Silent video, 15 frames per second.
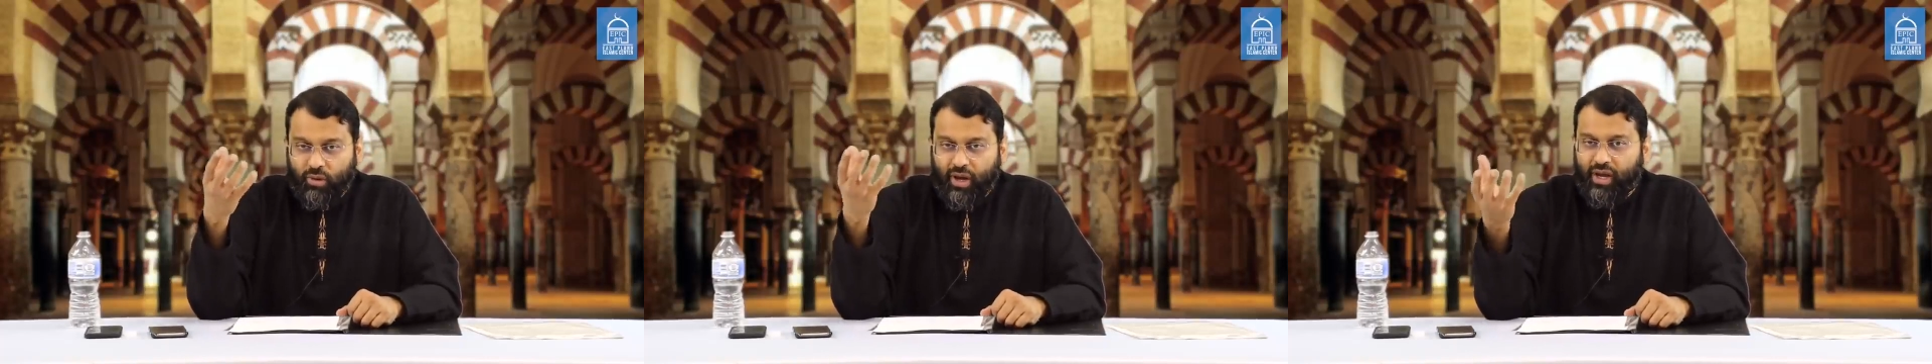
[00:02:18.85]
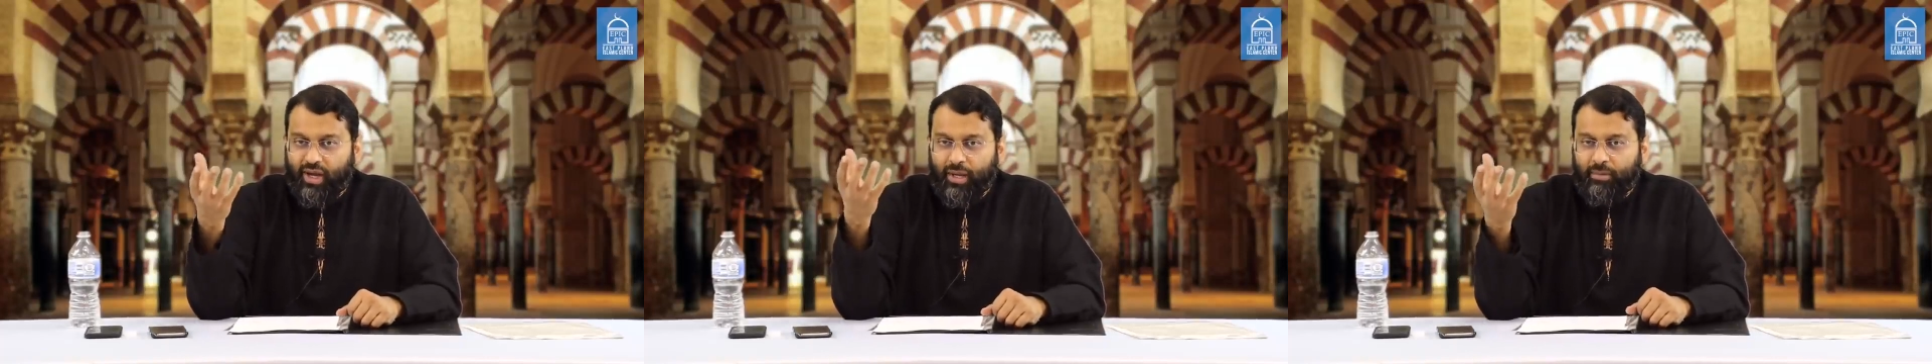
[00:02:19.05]

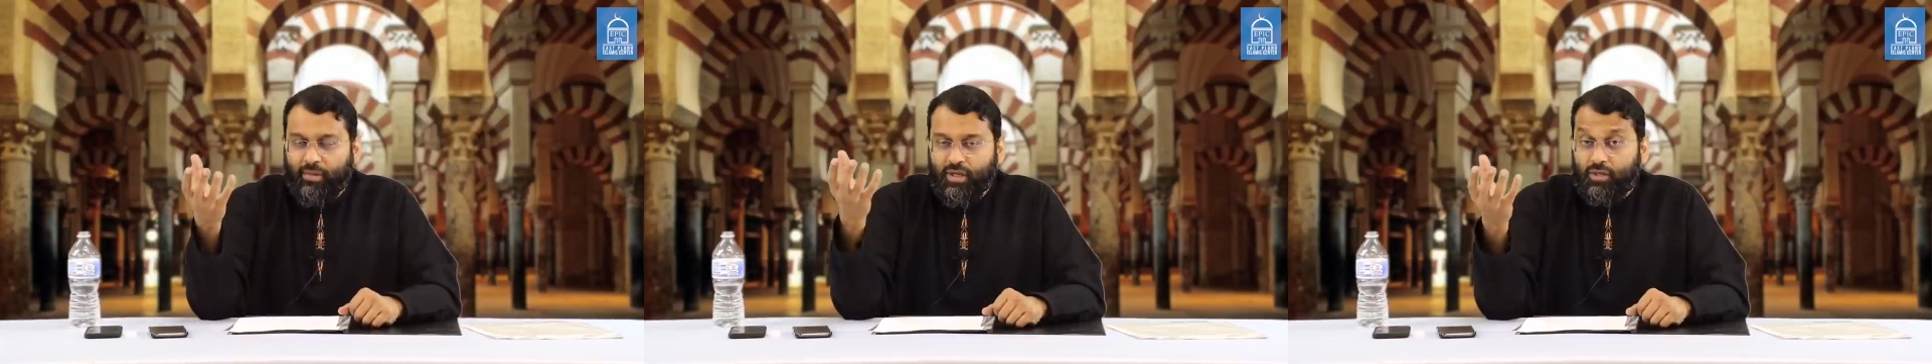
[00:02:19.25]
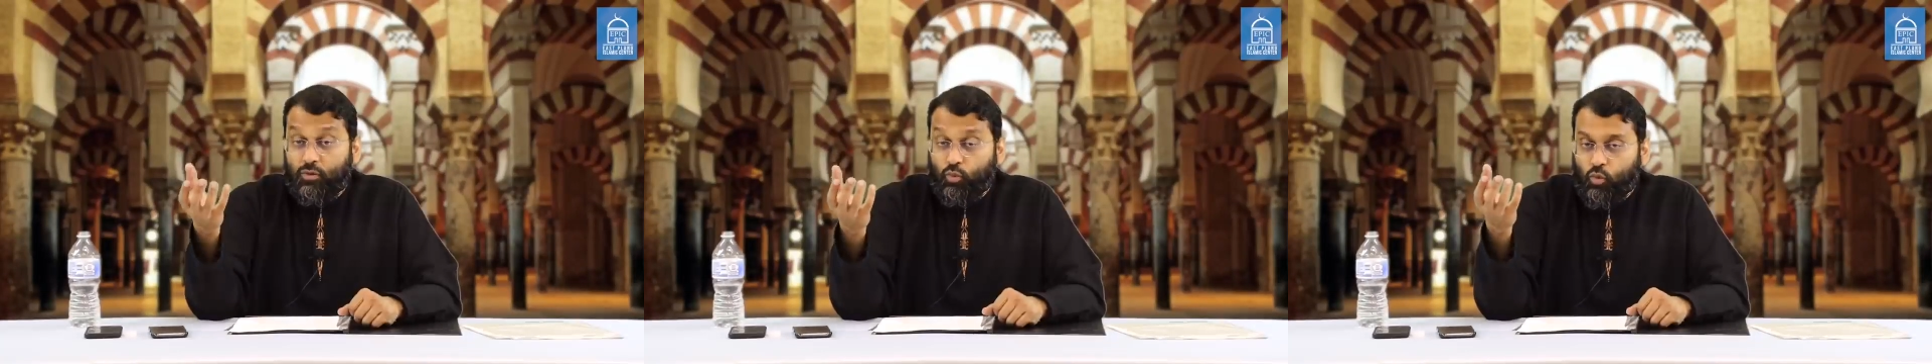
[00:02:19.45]
Rahim
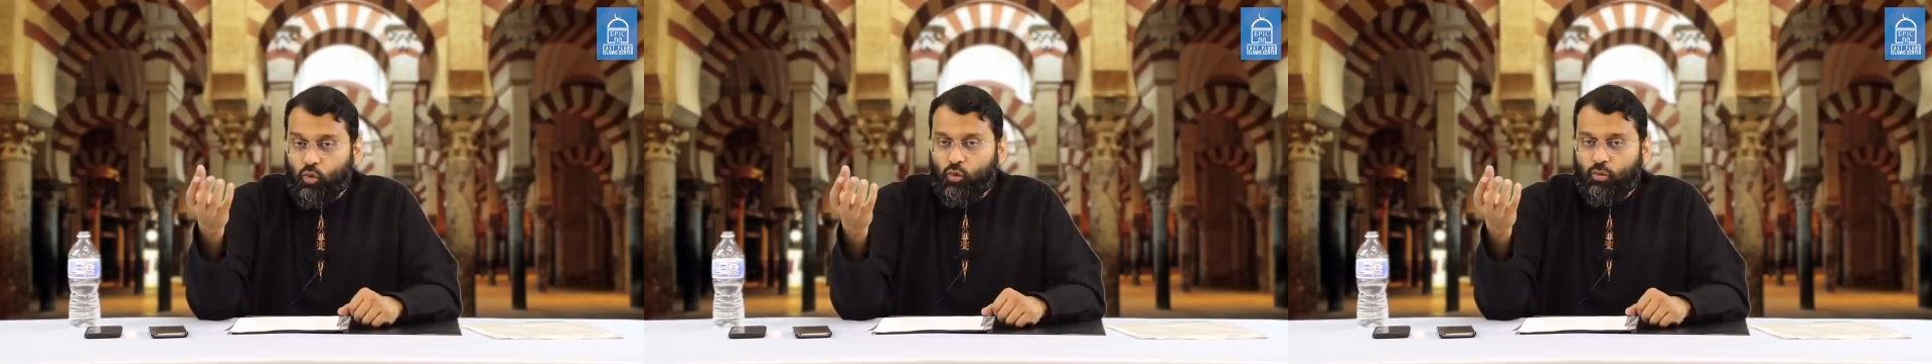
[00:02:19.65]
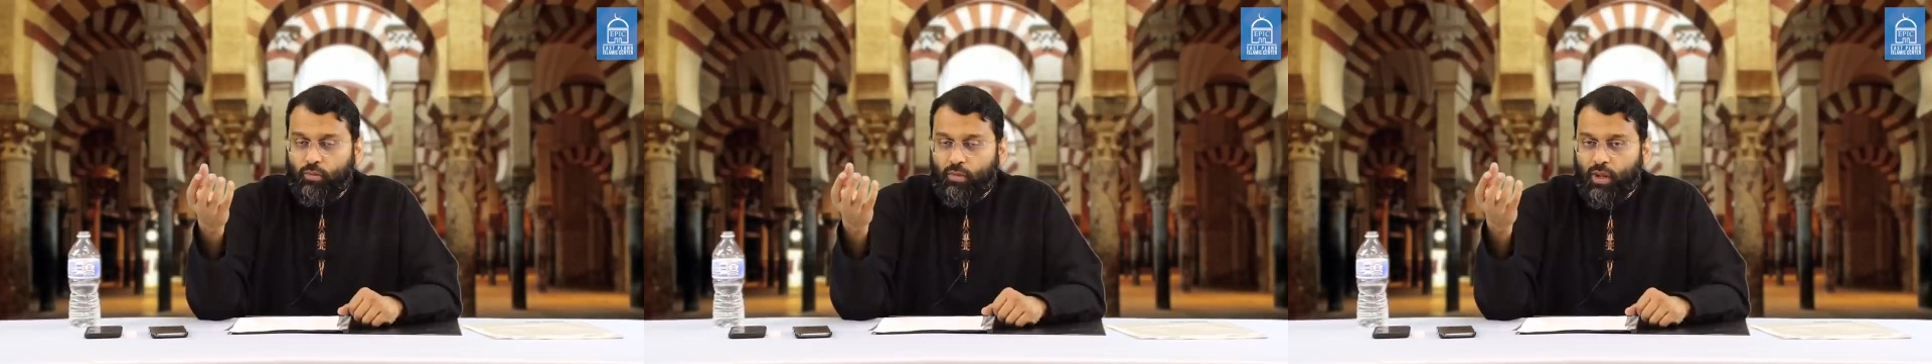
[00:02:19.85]
is
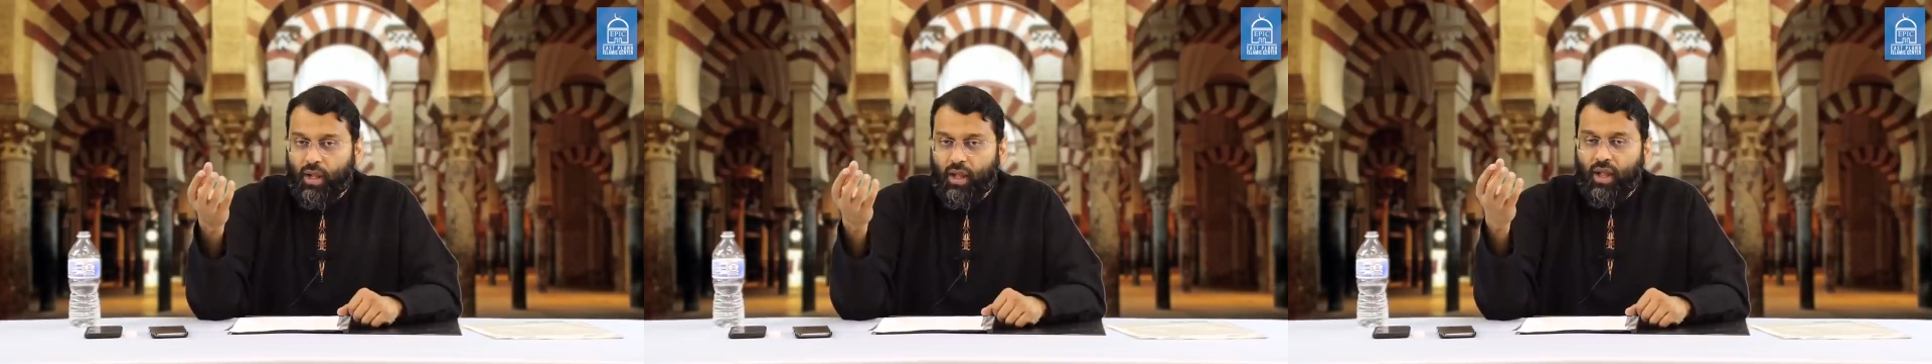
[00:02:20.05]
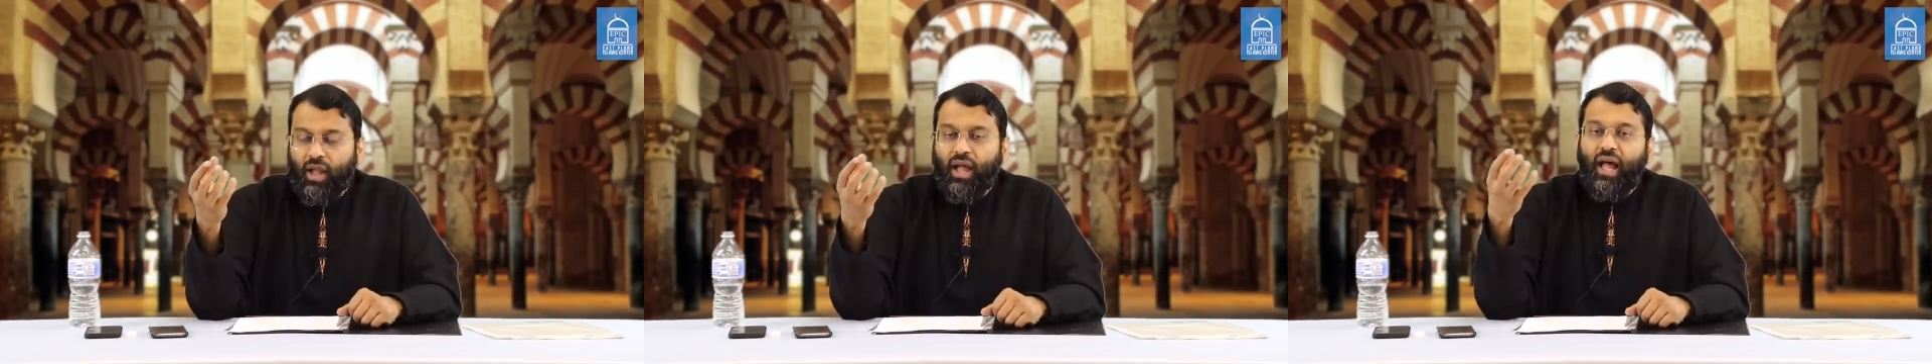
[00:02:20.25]
womb.
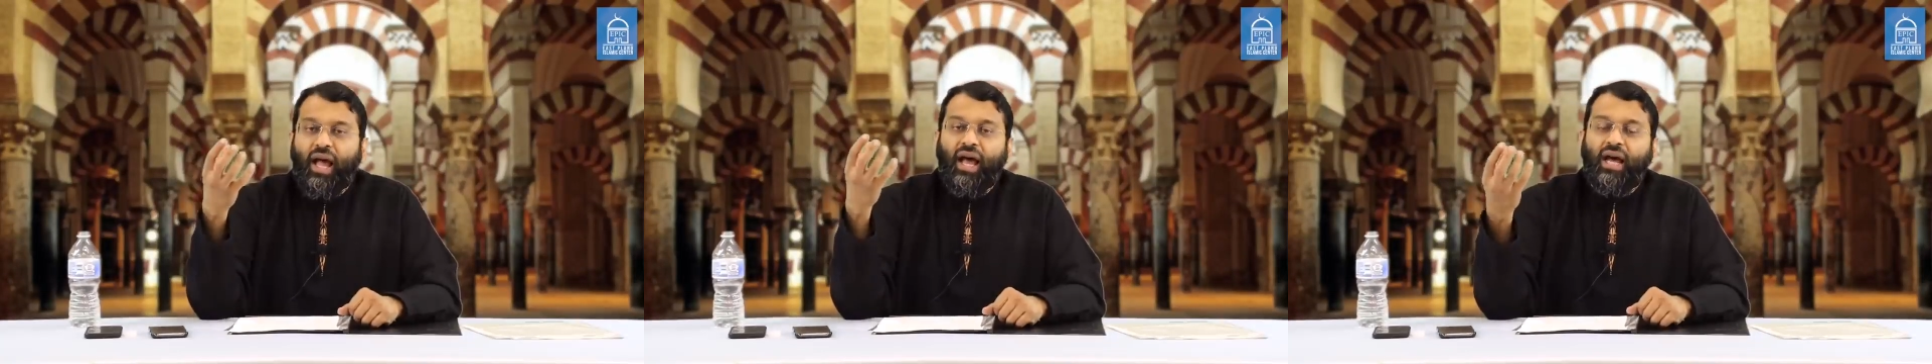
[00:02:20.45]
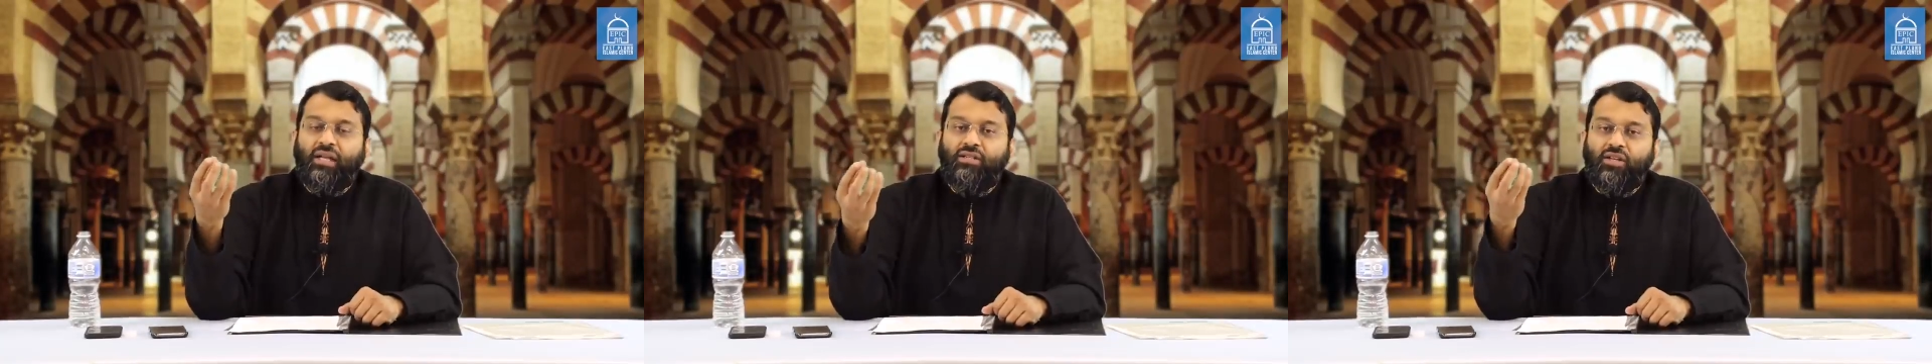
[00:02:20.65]

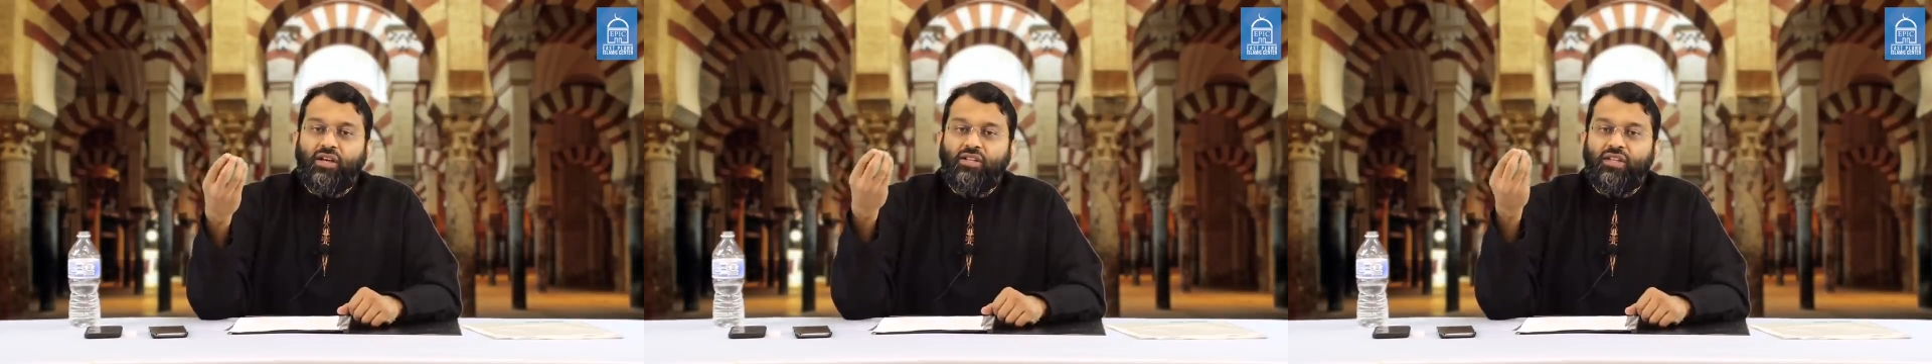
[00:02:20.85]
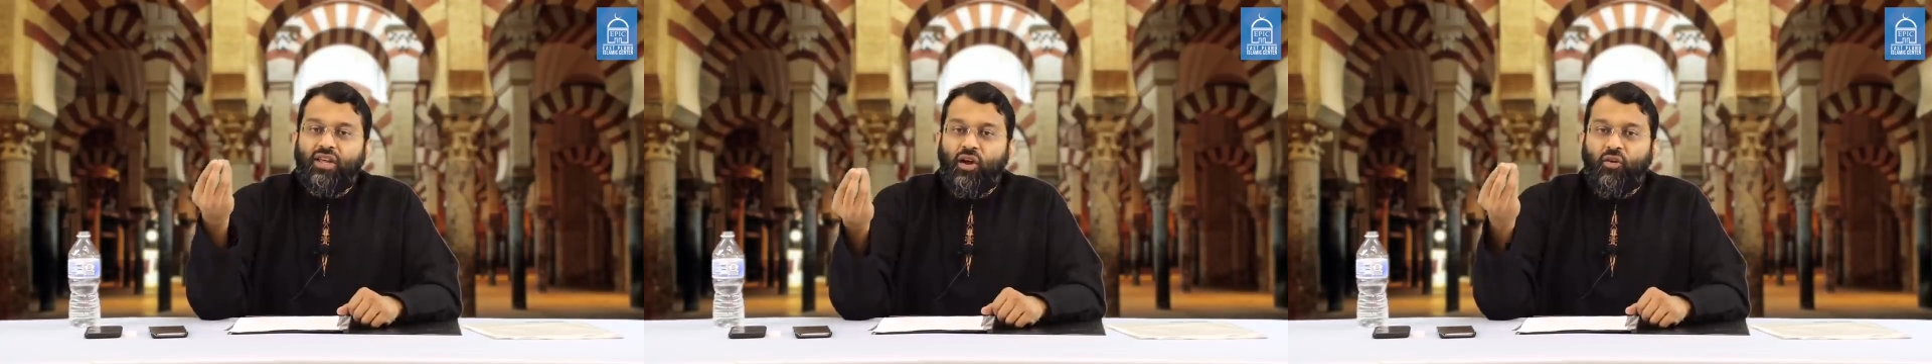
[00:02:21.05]

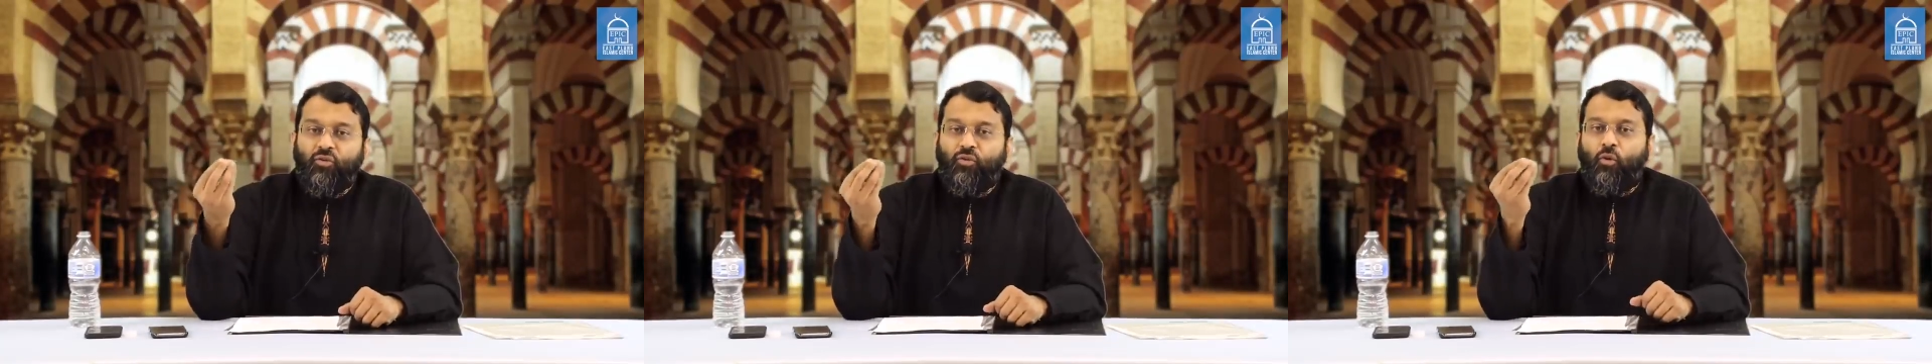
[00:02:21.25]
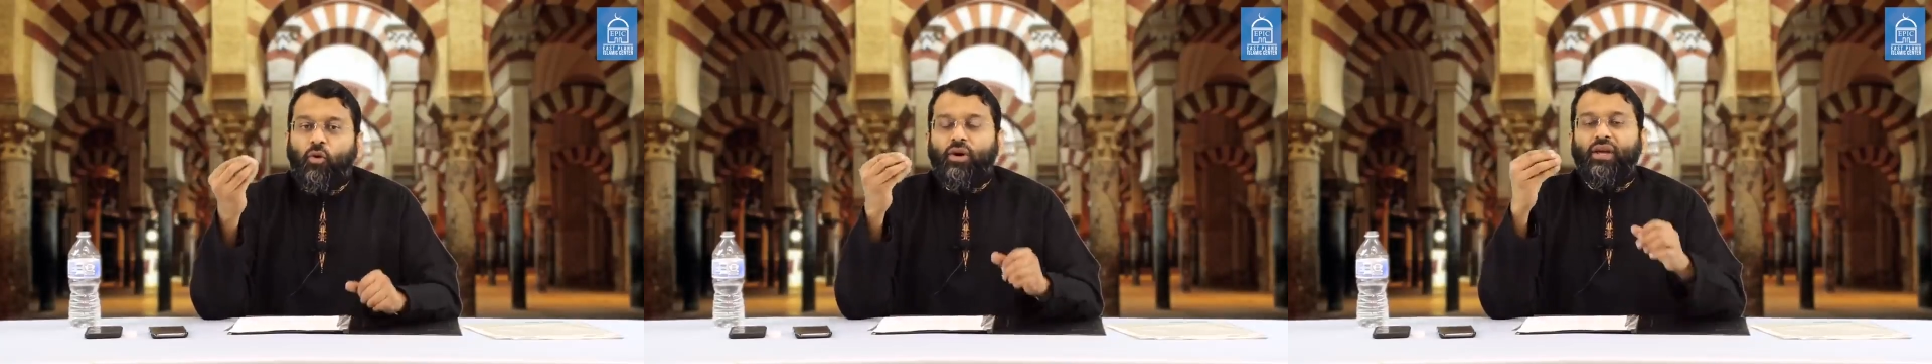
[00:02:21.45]
And
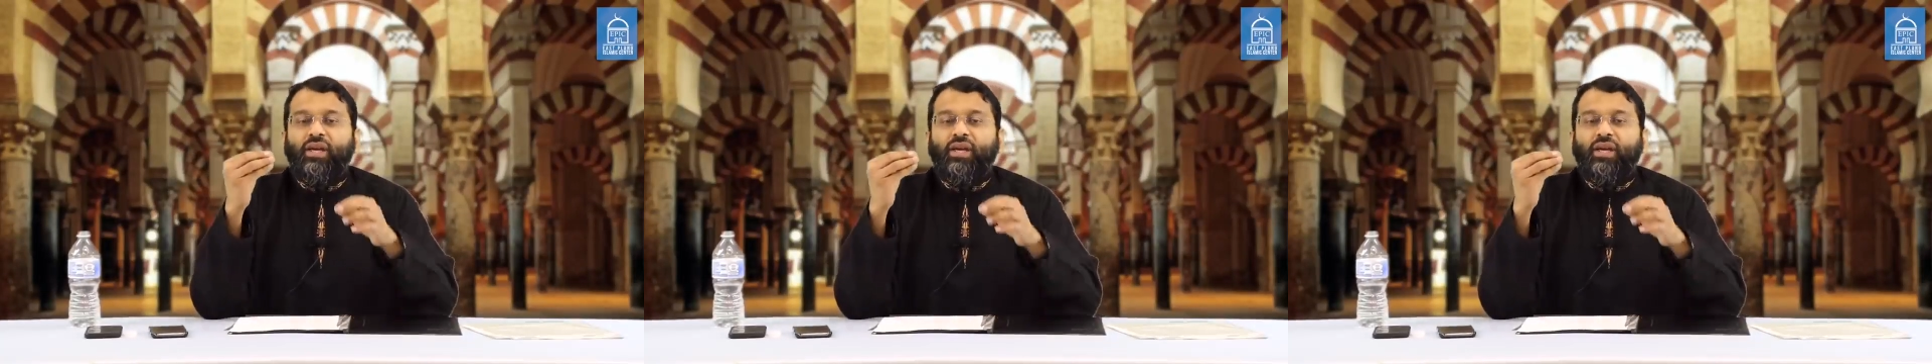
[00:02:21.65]
therefore,